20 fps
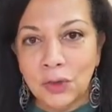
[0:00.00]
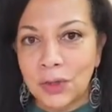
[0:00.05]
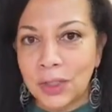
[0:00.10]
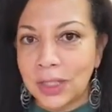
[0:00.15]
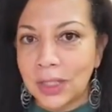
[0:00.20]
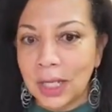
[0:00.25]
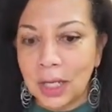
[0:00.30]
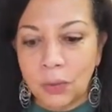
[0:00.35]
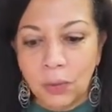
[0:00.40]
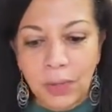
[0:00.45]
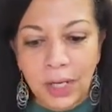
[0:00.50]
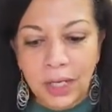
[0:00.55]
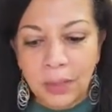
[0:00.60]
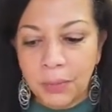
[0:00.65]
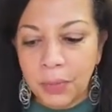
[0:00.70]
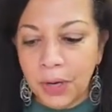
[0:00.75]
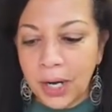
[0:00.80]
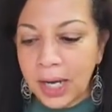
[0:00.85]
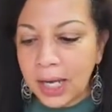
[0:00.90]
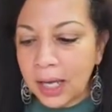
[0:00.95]
Just like we had to
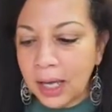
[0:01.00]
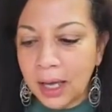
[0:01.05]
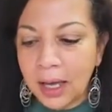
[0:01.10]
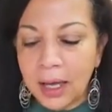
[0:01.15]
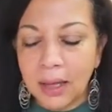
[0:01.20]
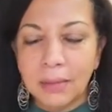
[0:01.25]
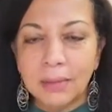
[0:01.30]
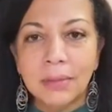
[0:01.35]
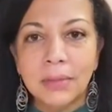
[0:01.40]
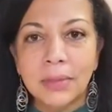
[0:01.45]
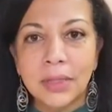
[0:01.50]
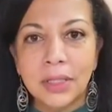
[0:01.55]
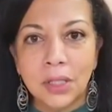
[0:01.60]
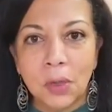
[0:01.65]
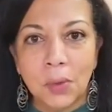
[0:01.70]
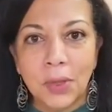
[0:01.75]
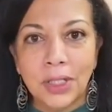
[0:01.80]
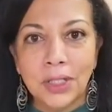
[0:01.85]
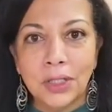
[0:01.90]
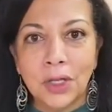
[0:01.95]
break up
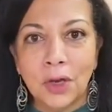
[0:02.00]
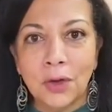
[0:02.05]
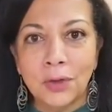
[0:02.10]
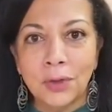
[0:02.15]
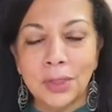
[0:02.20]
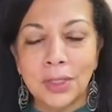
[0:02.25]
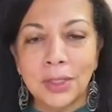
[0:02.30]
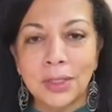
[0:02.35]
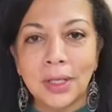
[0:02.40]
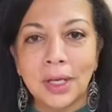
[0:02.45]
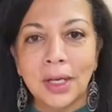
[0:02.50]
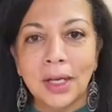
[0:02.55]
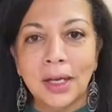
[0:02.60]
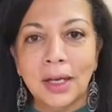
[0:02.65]
sewing totes,